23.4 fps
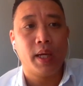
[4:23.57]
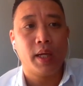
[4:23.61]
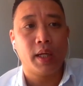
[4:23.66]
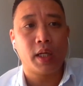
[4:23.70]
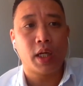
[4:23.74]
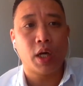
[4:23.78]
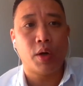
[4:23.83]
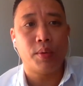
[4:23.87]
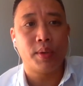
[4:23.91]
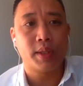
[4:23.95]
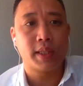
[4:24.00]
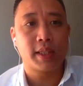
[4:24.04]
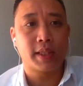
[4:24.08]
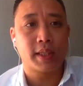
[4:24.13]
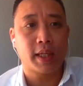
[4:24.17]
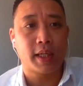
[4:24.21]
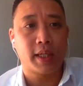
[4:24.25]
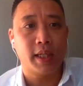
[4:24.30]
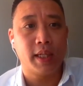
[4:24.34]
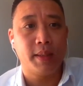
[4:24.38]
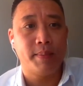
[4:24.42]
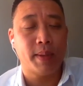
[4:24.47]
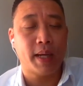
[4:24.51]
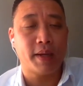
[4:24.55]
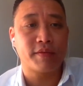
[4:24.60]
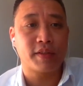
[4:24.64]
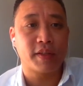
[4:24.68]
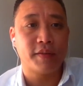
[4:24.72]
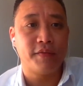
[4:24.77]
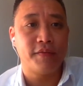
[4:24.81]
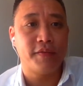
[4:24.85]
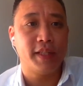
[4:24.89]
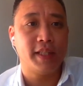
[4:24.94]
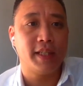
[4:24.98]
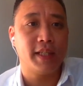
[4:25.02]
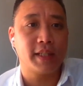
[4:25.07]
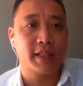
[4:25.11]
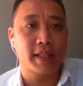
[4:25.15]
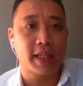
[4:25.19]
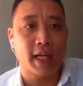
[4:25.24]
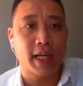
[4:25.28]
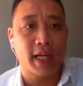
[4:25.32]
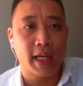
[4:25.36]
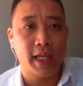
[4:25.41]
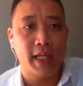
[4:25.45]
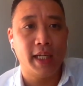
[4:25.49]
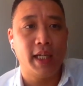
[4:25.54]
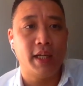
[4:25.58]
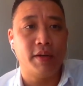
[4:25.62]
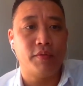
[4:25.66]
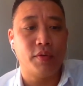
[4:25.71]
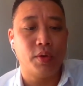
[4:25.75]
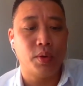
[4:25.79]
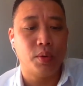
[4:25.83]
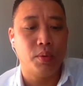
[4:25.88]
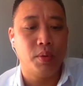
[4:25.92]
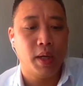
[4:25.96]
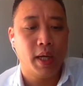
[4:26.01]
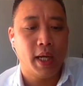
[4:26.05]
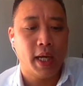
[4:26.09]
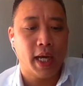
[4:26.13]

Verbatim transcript: go and study maths and physics at A level,